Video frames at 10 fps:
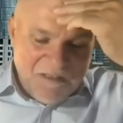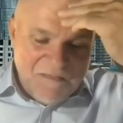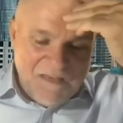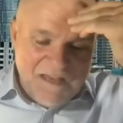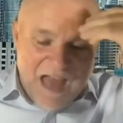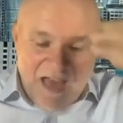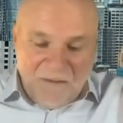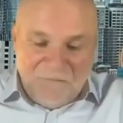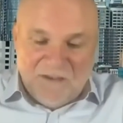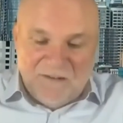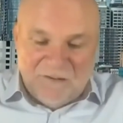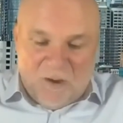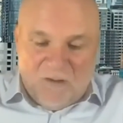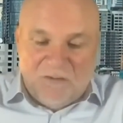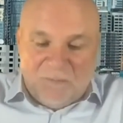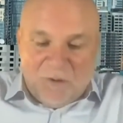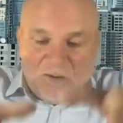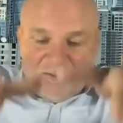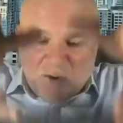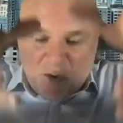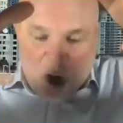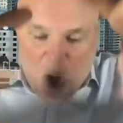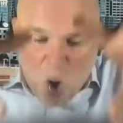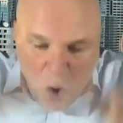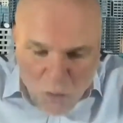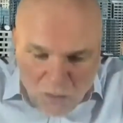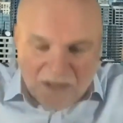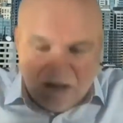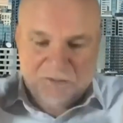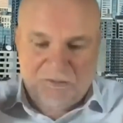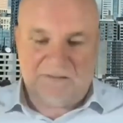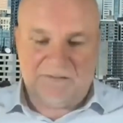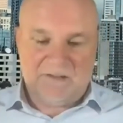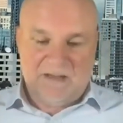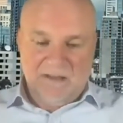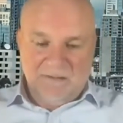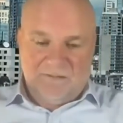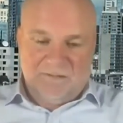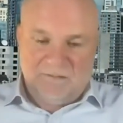the advent of the person who only translates,